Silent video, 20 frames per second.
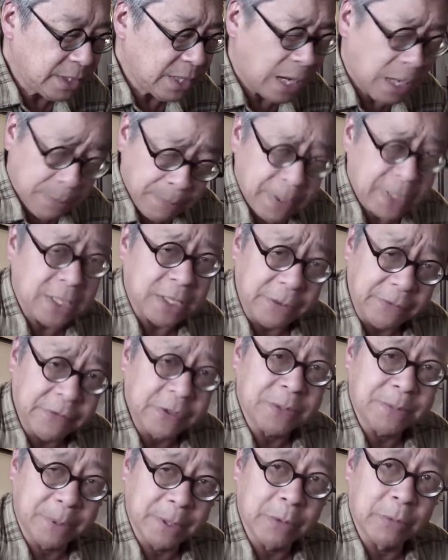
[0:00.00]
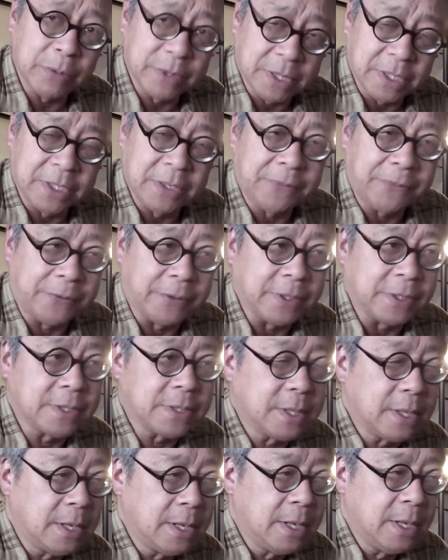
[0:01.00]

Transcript: not a big difference, but it was a difference.